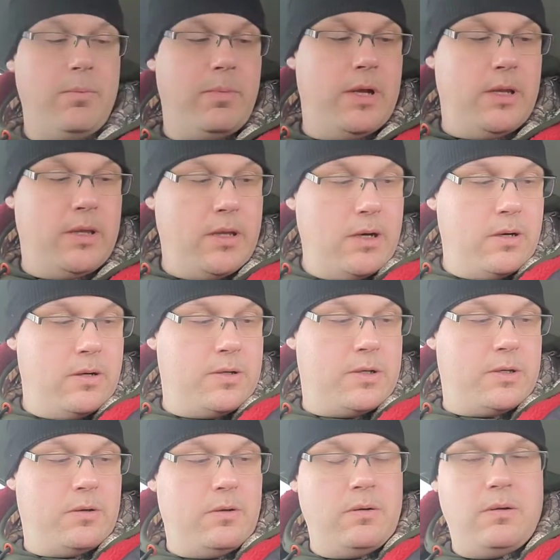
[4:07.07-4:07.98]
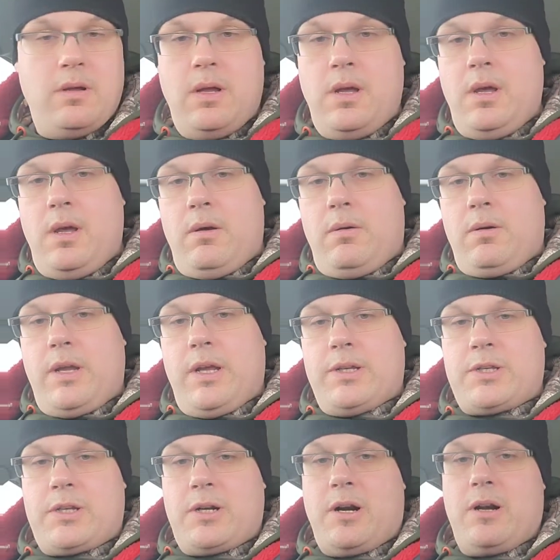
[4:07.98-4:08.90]
bit there. So
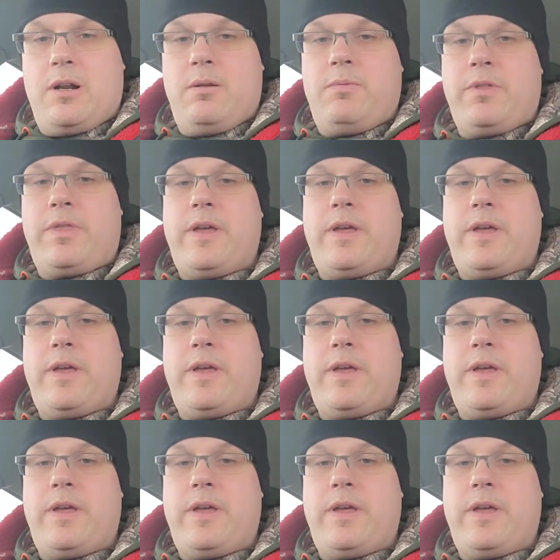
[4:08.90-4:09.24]
get started with